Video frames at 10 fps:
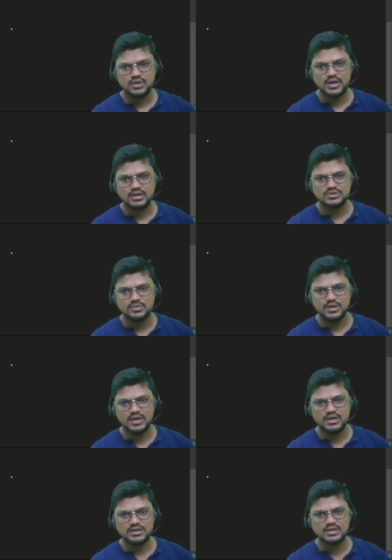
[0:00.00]
has to be
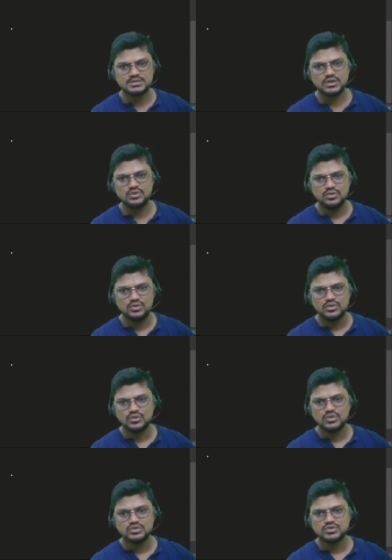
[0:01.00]
greater than 0.
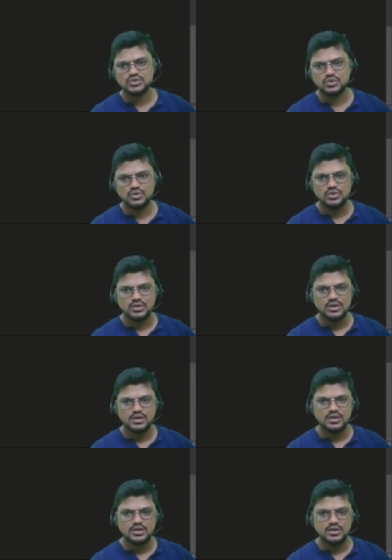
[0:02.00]
So
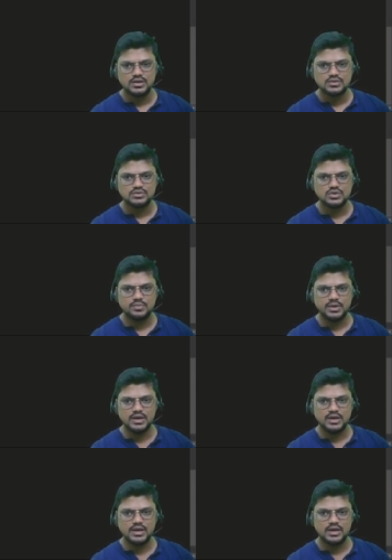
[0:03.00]
should be
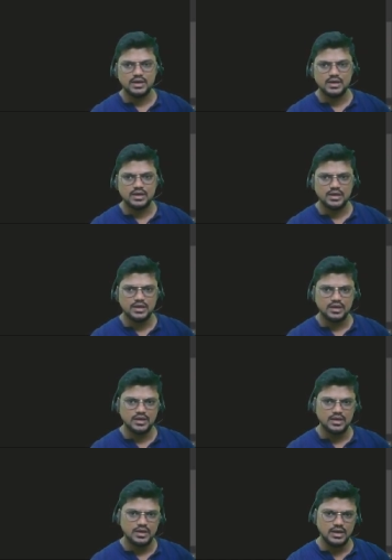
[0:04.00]

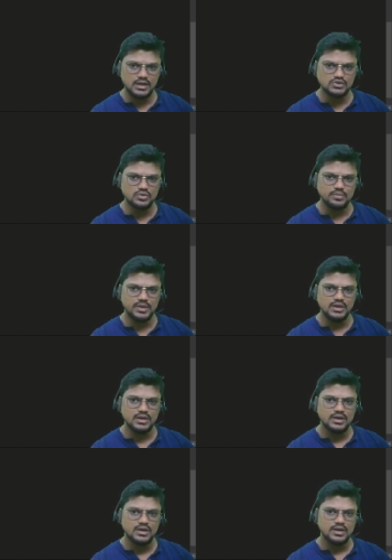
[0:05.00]
a should be
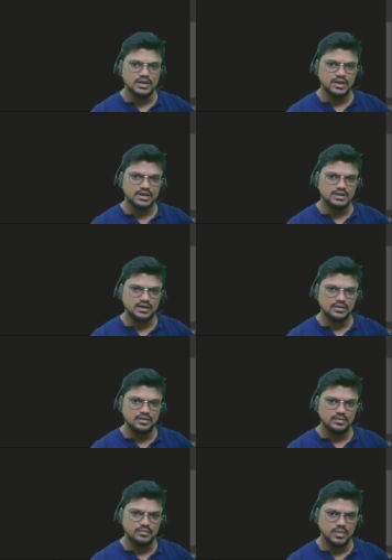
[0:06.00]
greater than
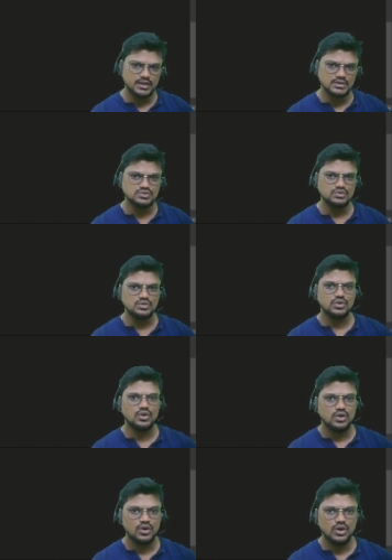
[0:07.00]
minus 2.
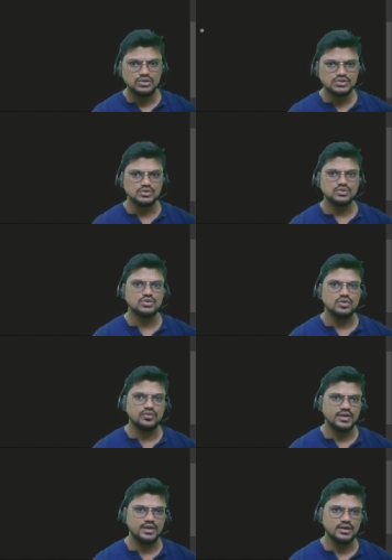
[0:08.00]
Also
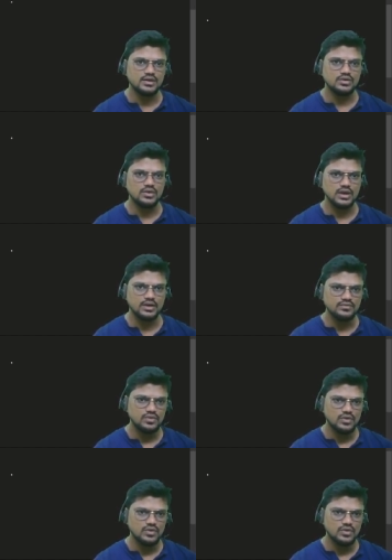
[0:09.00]
over here you have